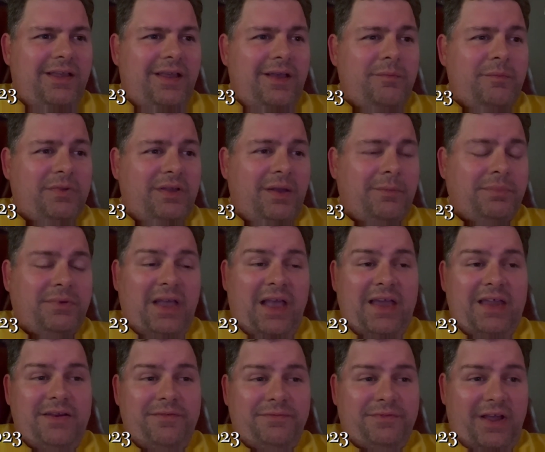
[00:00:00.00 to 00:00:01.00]
I'm
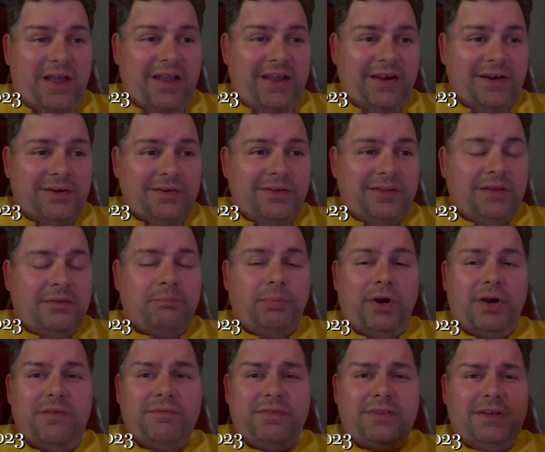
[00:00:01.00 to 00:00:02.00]
kind of tired.
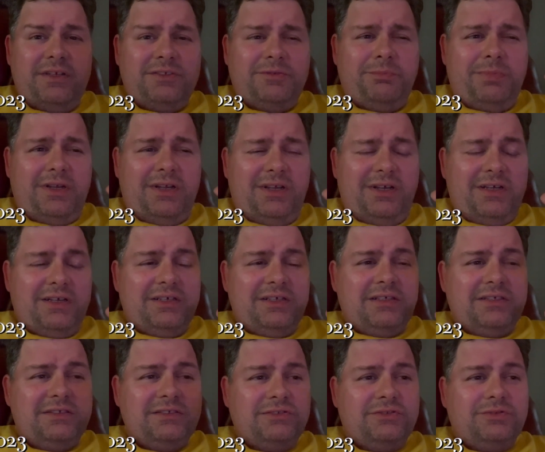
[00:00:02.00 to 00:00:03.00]
Part of it is
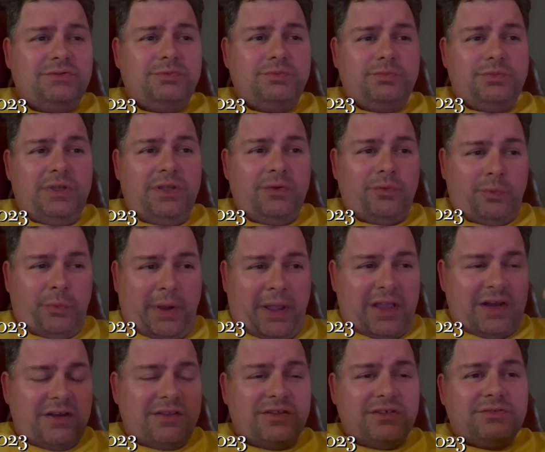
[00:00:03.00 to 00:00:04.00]
because it
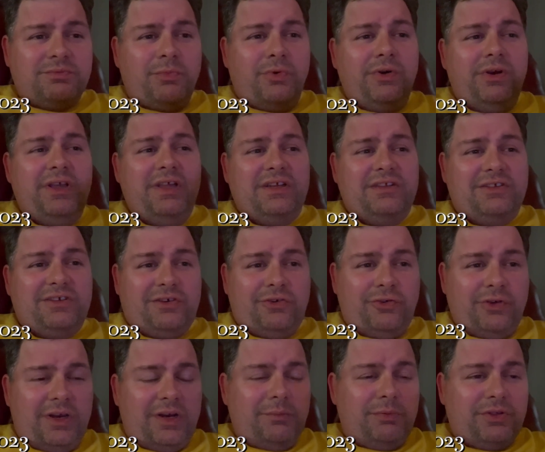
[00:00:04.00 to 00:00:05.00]
rained this morning and it's
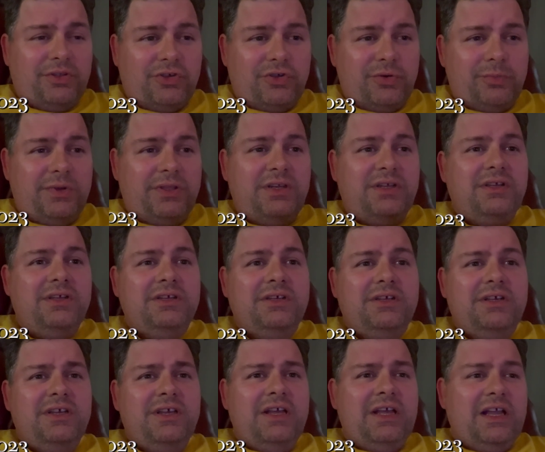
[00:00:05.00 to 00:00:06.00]
incredibly humid.
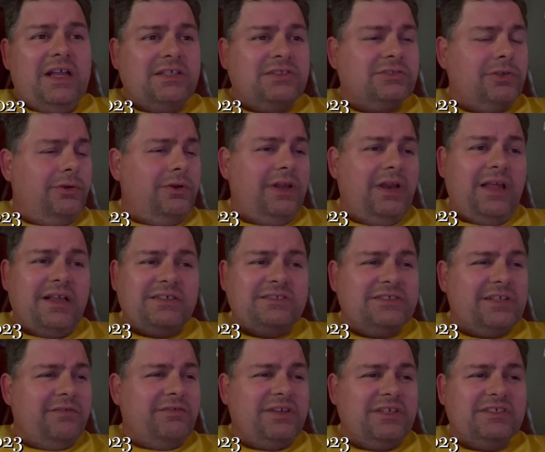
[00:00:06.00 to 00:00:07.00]
It's only like
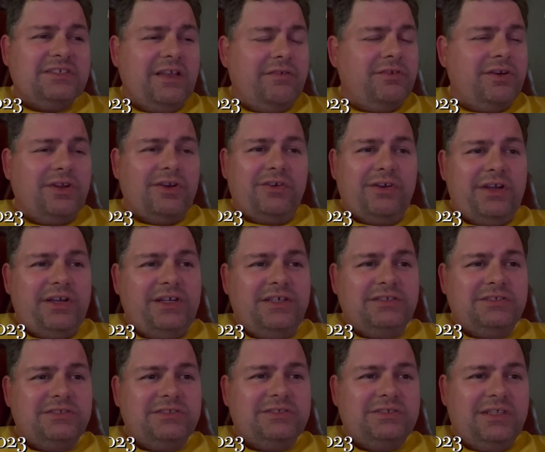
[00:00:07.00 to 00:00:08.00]
77
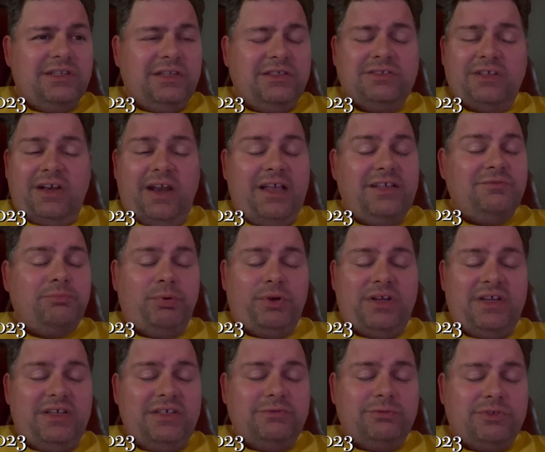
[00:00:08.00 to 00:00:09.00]
degrees and there's a nice
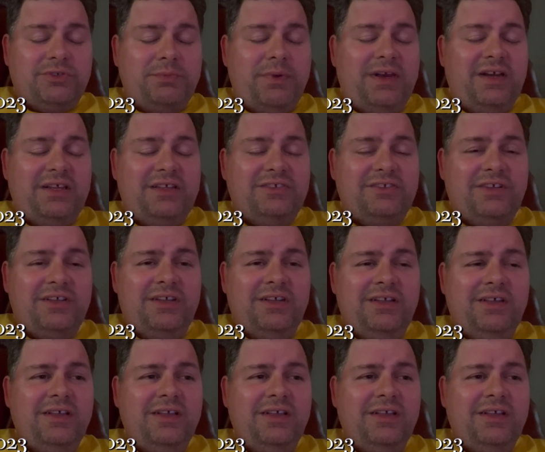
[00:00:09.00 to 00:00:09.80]
breeze, which made it easy.